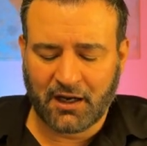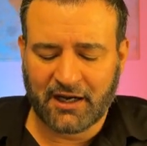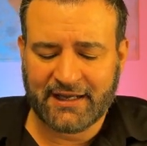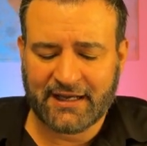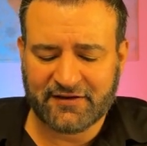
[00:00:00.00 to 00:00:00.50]

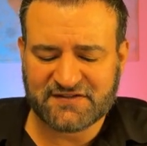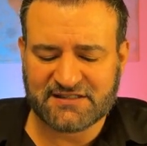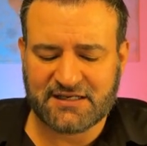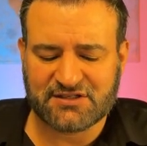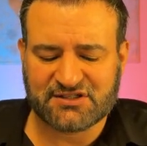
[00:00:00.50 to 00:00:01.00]
I have
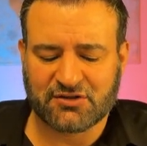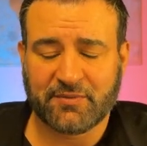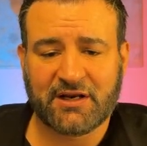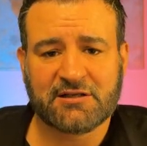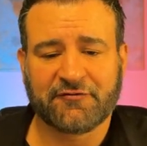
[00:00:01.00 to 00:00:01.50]
seen so
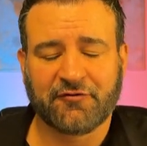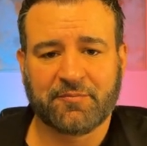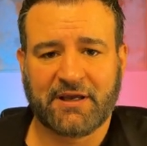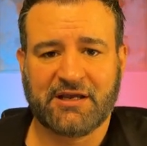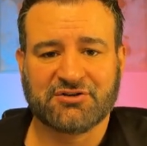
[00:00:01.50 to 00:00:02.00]
many
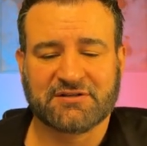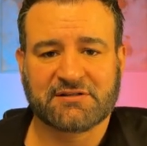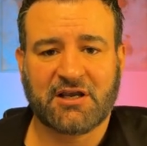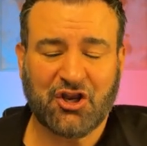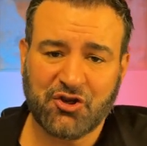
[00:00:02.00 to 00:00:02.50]
different
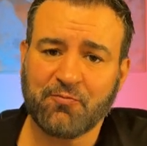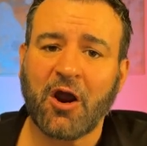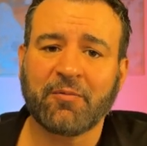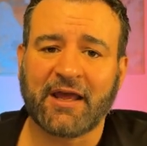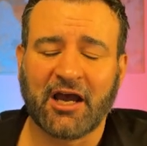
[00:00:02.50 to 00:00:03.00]
pages, and you
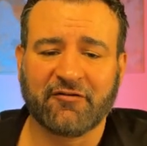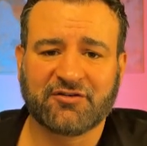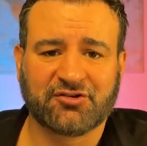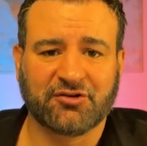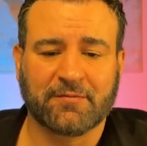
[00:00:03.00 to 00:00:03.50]
probably
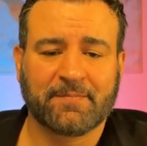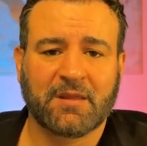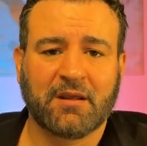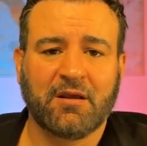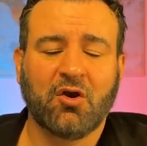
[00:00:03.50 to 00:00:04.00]
have too,
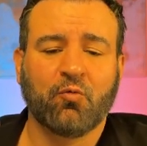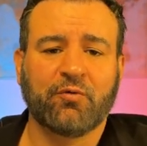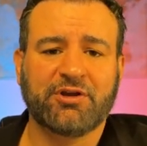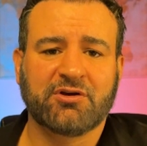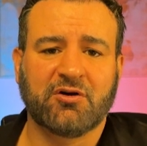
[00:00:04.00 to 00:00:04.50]

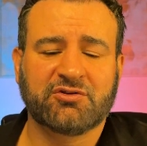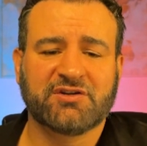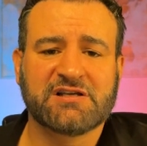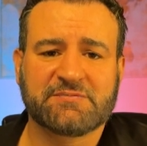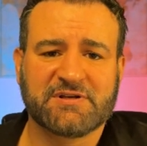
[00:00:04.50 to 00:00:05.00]
where you go
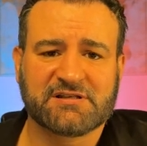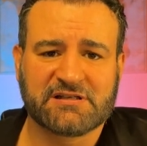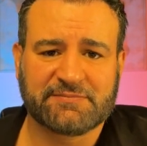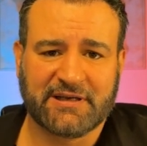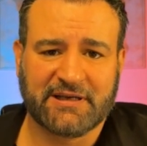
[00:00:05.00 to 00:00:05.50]
to this
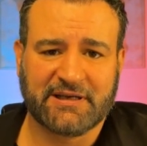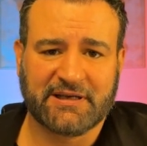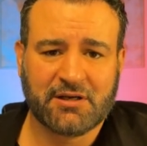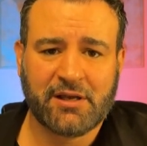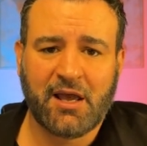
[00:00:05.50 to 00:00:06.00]
business
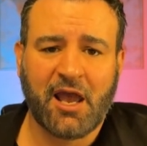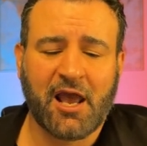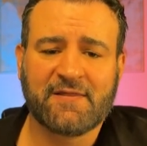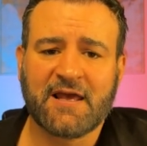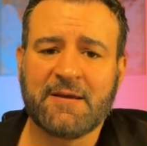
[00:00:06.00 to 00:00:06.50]
page
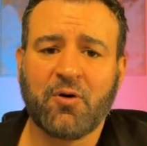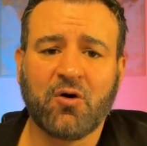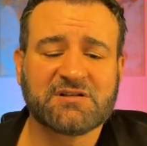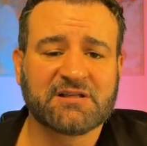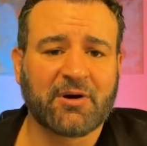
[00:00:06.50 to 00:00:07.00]
and they
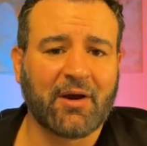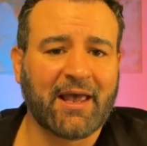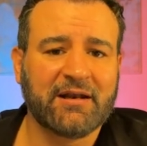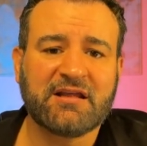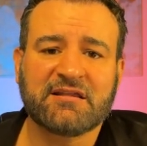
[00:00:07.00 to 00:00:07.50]
post
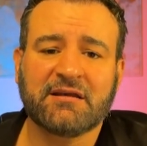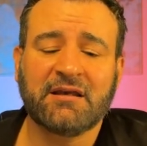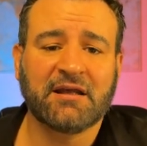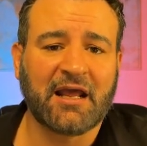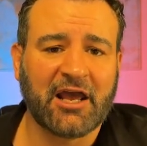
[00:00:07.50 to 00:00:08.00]
about
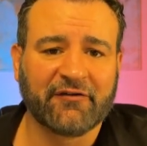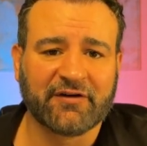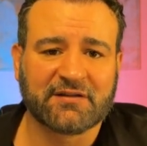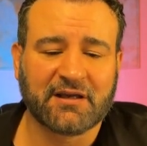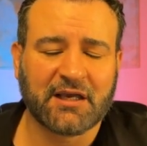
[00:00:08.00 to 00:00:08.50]
anything and
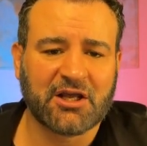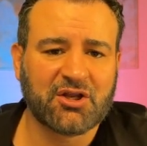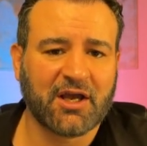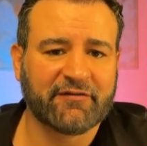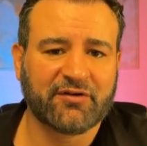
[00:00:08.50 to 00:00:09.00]
everything,
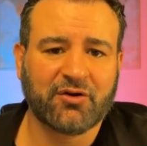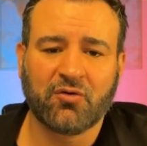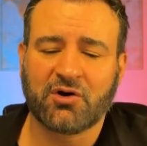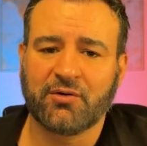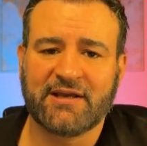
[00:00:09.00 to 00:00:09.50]
and you have
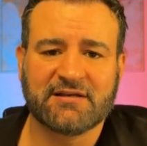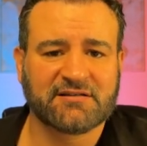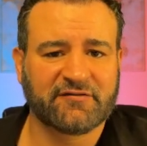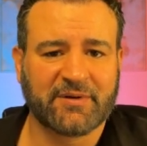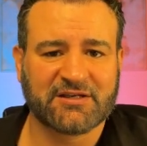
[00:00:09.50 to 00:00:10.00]
no
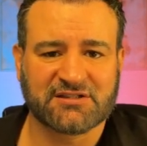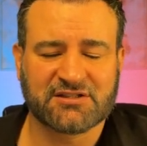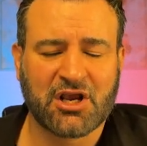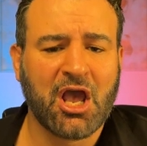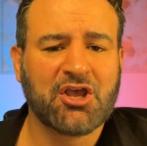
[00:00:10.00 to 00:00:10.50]
cohesive
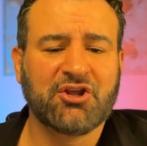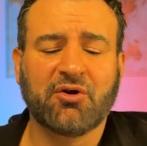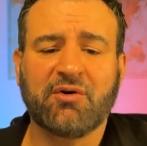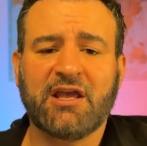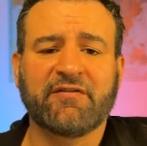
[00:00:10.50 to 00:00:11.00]
message. You
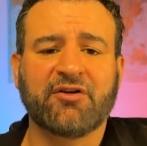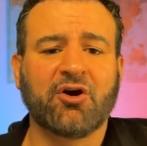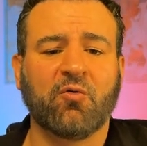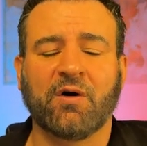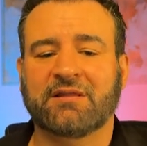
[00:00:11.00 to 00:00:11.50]
don't even
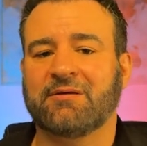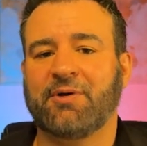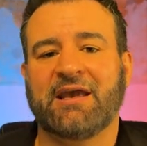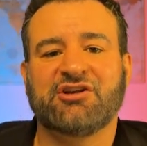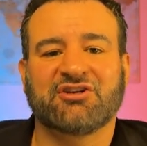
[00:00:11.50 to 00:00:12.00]
know what the
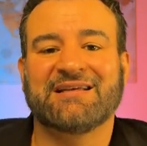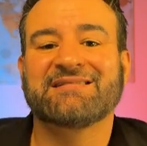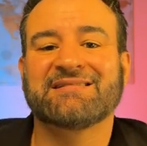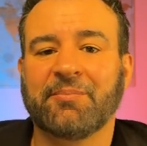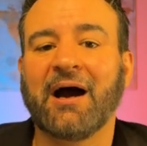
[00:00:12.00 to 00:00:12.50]
page
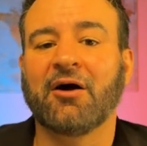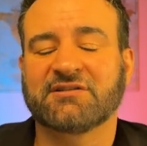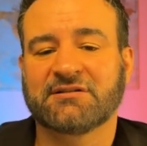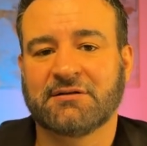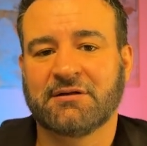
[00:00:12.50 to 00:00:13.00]
is about.